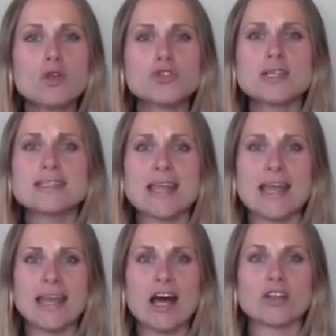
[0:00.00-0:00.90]
So let's
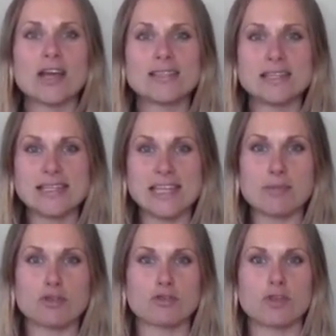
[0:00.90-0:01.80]
inhale nice and
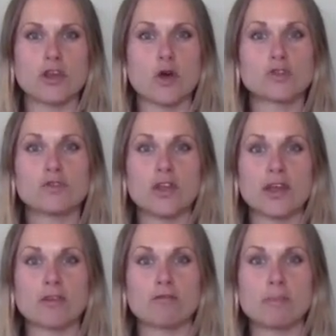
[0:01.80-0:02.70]
deep through the nose,
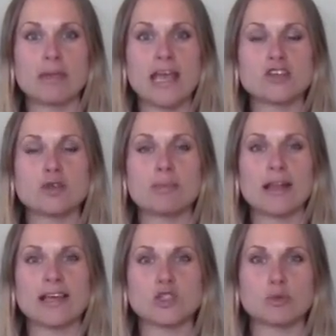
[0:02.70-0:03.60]
feeling the rib cage and the
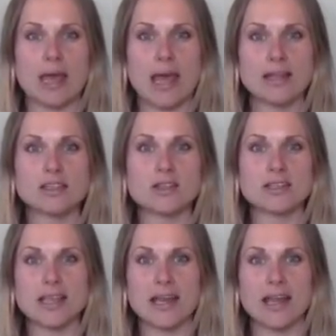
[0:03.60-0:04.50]
belly expand. So
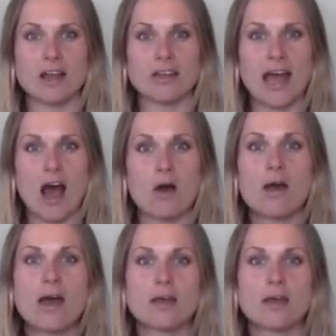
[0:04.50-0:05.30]
let's inhale now.